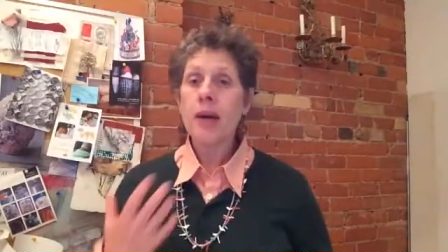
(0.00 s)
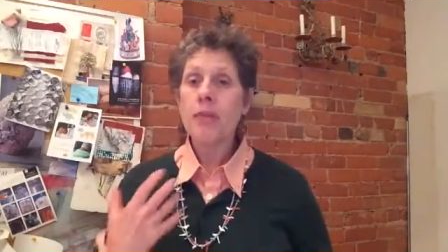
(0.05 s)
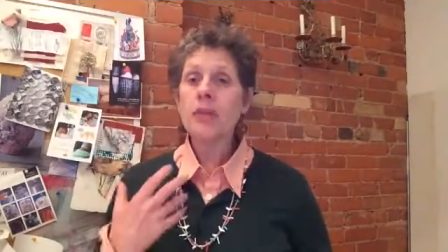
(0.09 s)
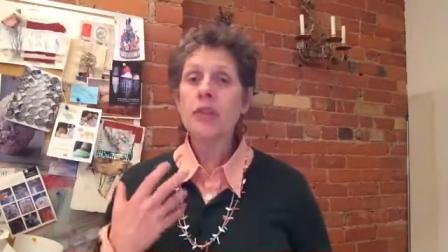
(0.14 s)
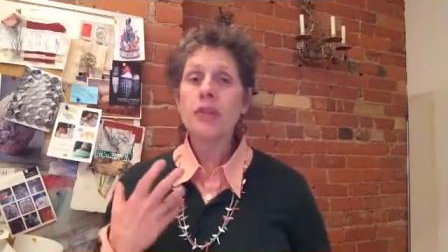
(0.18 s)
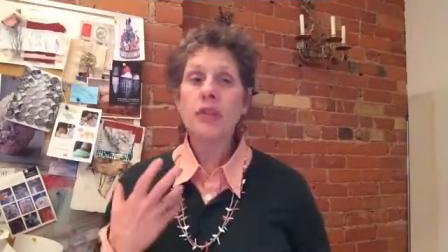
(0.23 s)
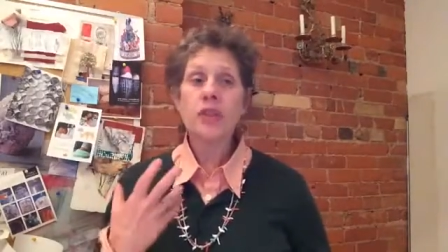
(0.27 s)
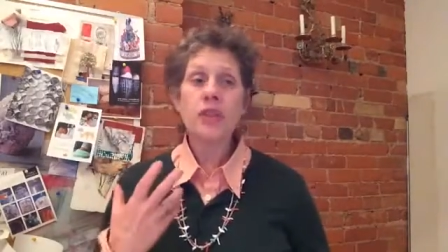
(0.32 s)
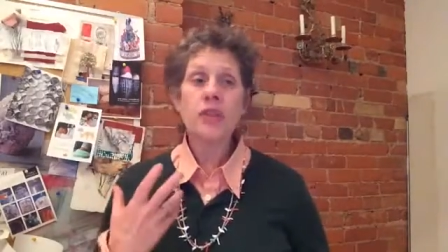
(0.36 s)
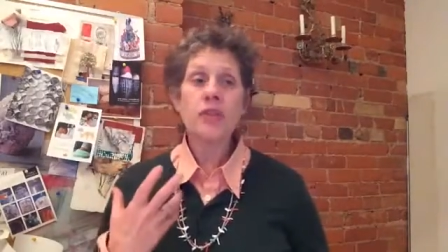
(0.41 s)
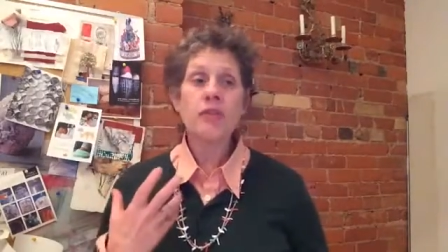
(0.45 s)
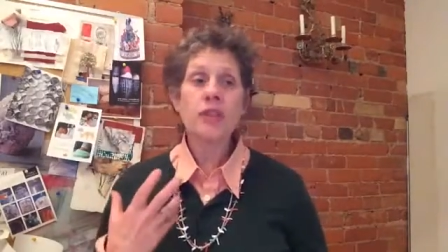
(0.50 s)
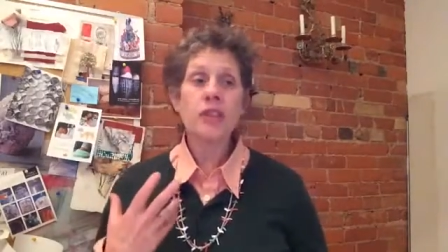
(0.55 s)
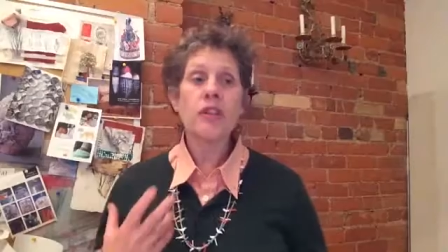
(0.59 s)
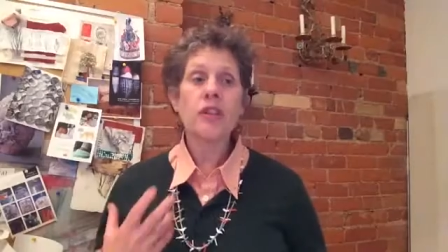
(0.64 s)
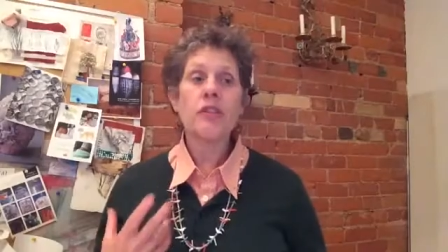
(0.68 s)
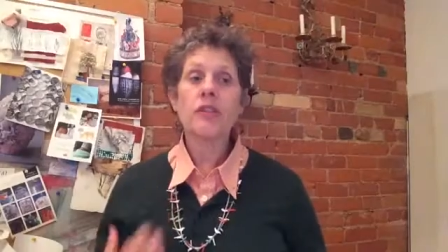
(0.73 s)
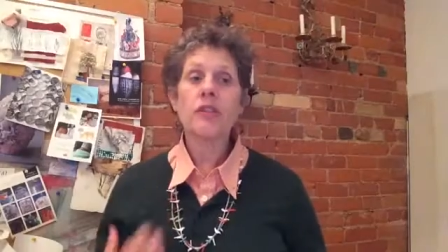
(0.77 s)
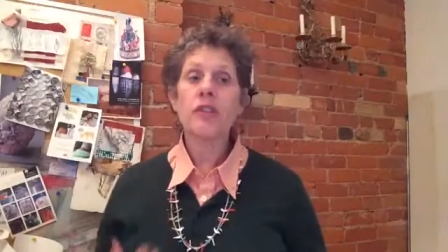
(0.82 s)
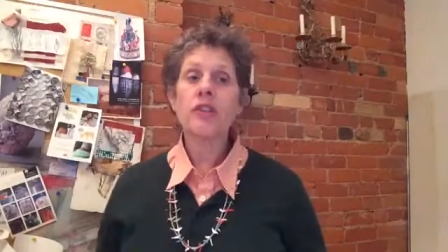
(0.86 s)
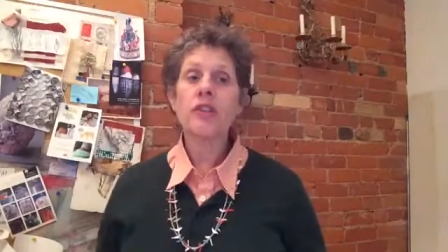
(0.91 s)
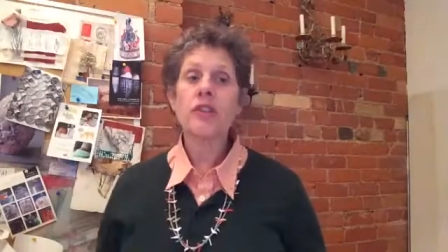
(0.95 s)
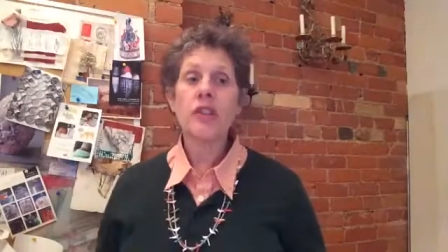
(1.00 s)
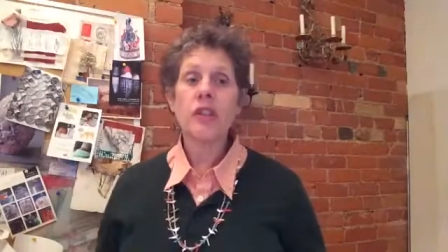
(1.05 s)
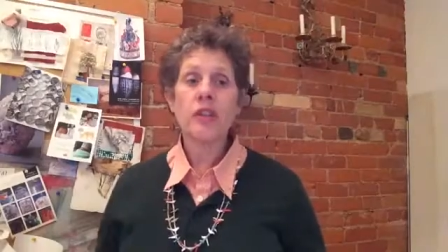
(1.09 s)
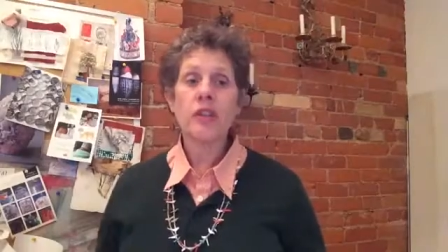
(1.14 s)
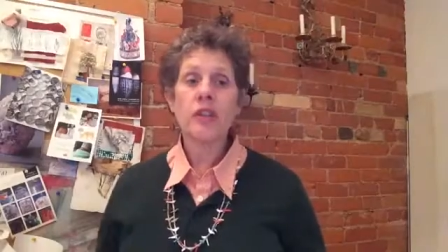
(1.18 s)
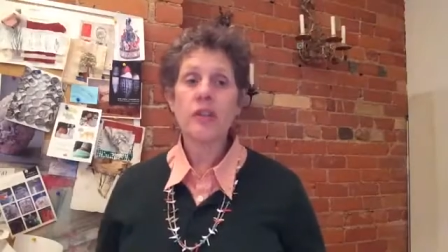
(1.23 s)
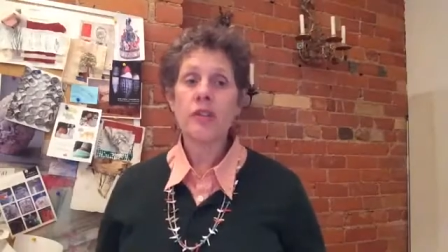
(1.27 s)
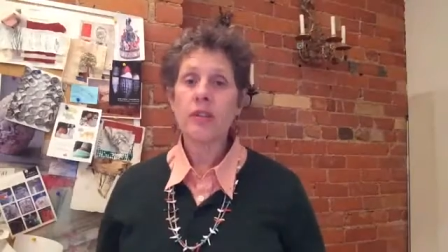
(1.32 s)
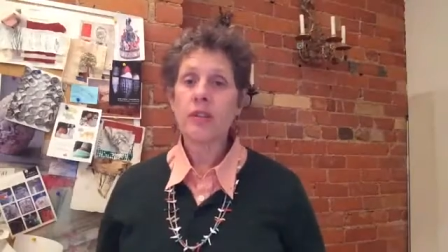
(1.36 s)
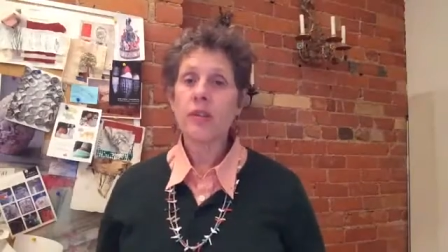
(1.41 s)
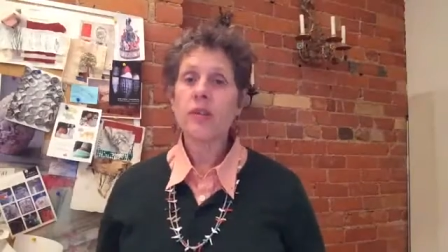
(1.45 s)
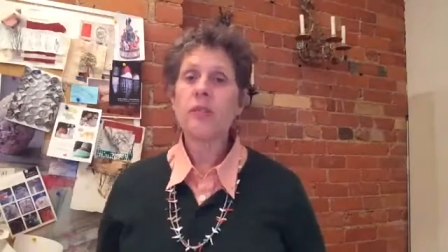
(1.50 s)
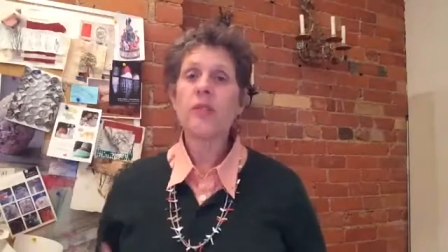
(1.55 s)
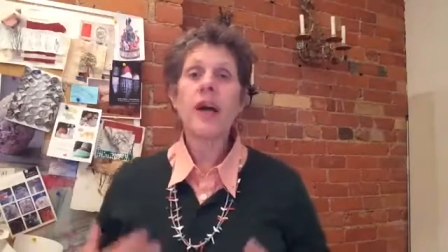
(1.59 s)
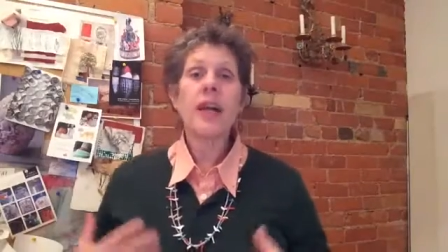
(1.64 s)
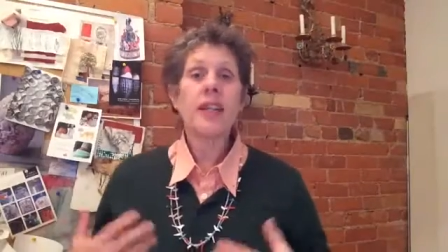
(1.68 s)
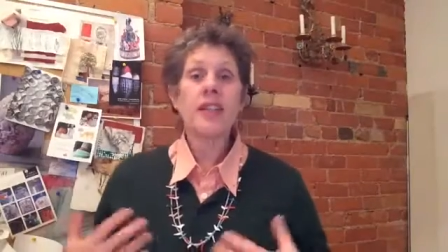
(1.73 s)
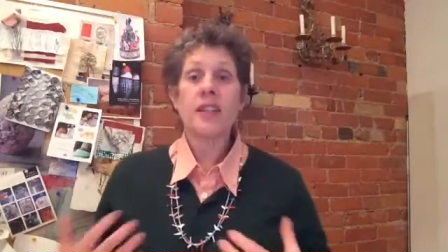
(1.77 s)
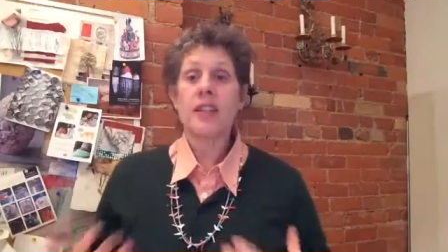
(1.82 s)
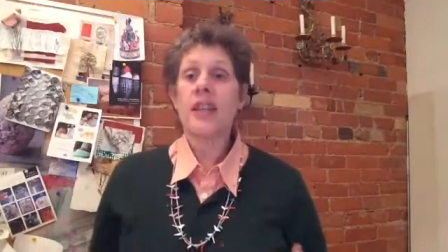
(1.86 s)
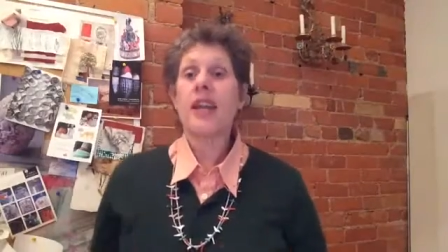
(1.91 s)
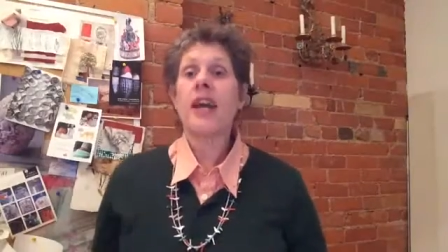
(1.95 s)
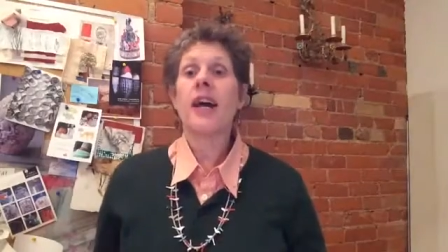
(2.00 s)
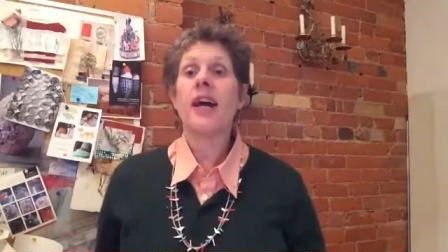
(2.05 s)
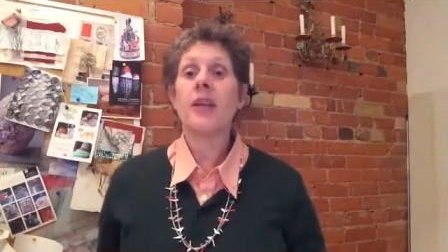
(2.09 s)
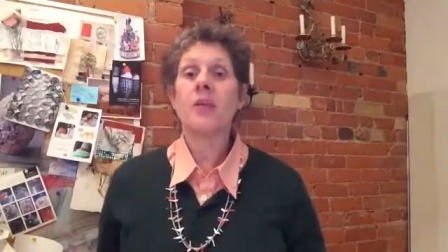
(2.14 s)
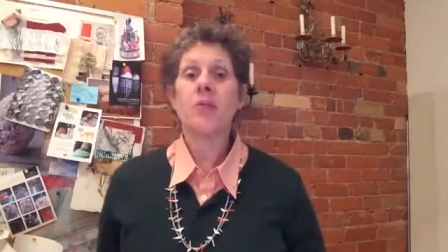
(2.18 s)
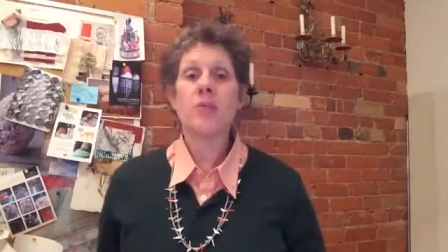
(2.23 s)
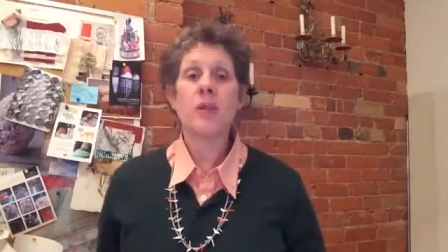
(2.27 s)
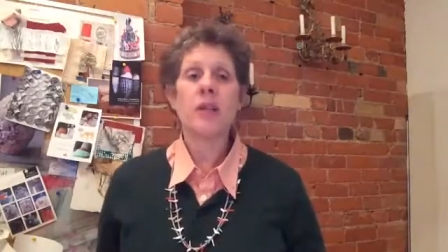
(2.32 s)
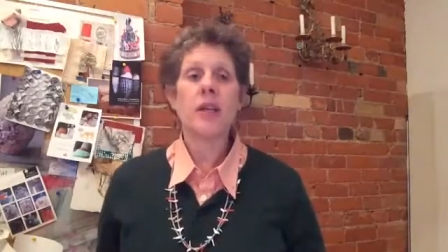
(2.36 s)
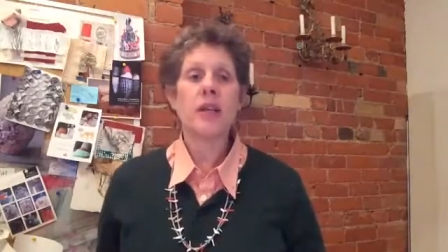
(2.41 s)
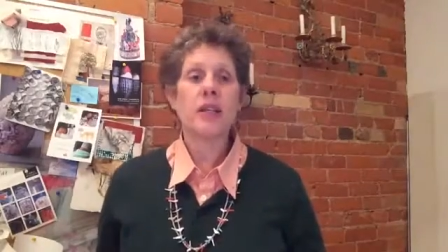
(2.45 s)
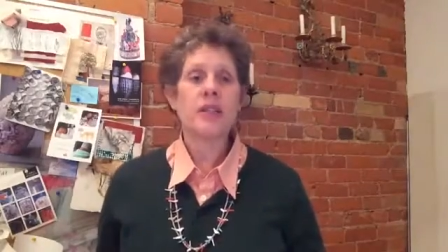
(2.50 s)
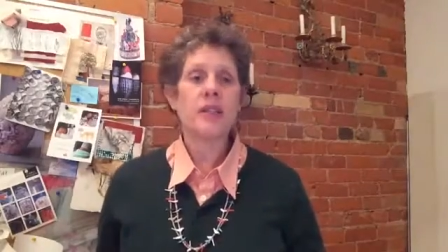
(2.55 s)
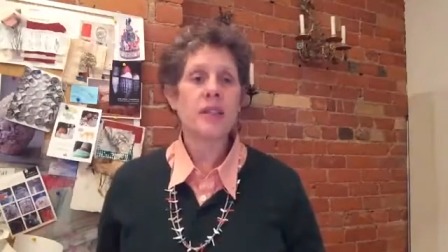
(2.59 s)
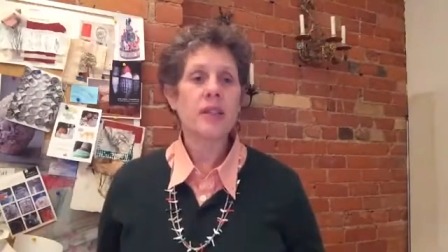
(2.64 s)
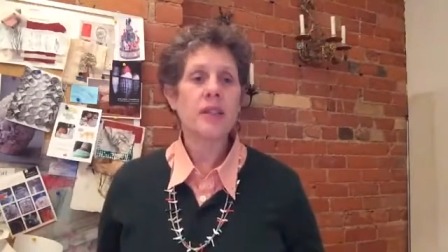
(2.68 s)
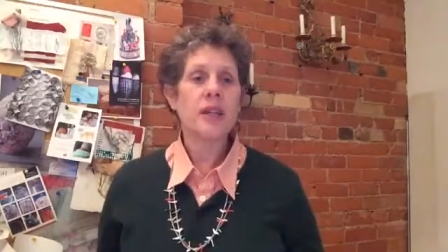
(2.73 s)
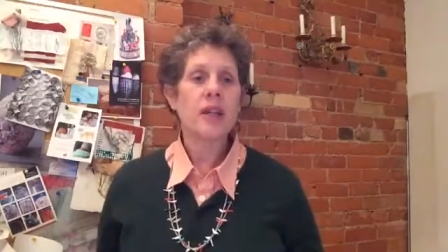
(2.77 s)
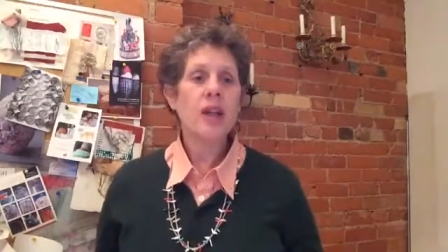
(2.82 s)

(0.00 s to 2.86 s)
surface of your teeth. So that's an added plus.